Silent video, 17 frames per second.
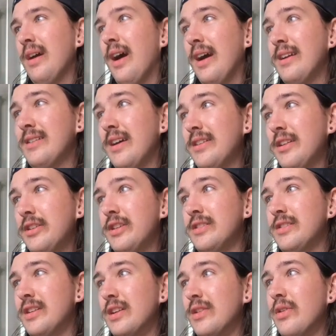I tend to
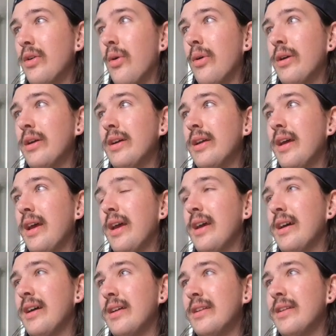just ignore it
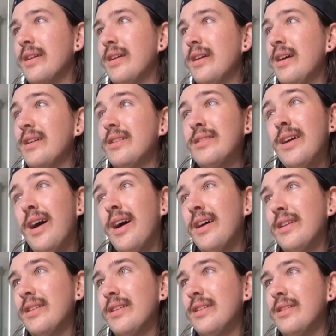and
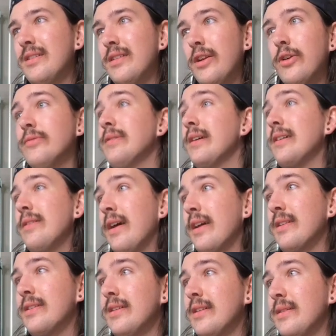not,
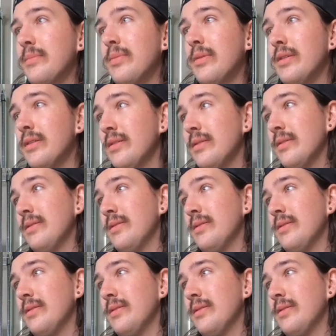neglect it, but